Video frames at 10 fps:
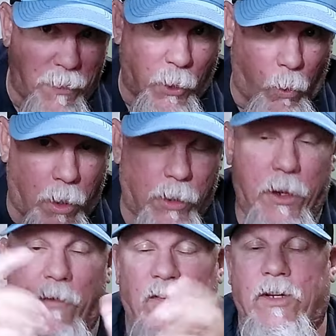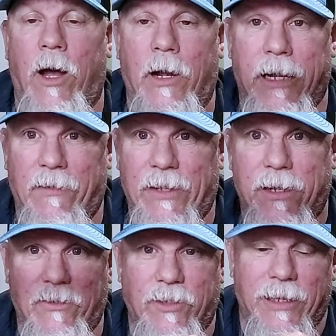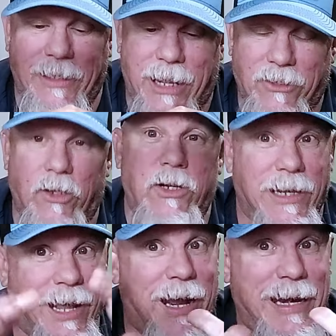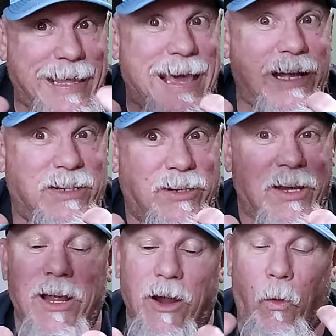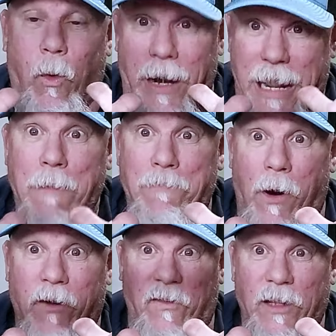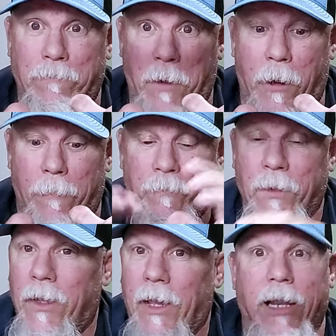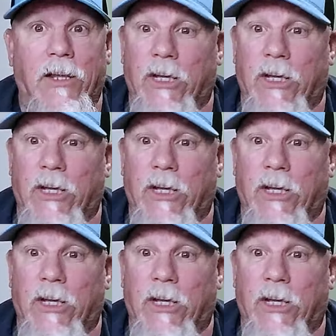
into the wall to go for tog and everything else like that. So you can kind of guess what he bought for the boat. And it's